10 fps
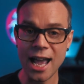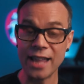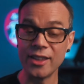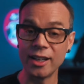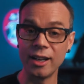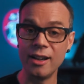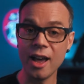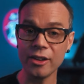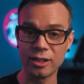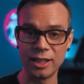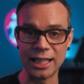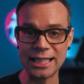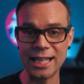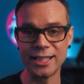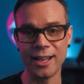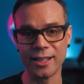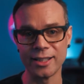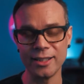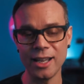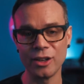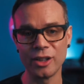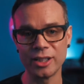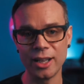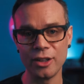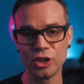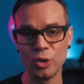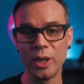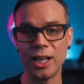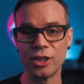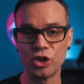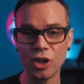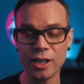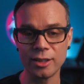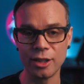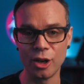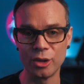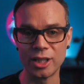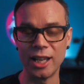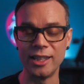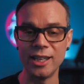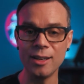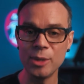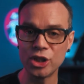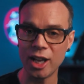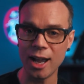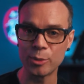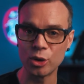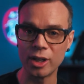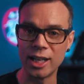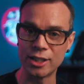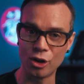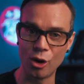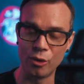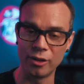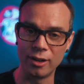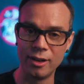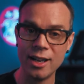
and then another click 10 seconds later that tells you it has just closed and the image capturing is over.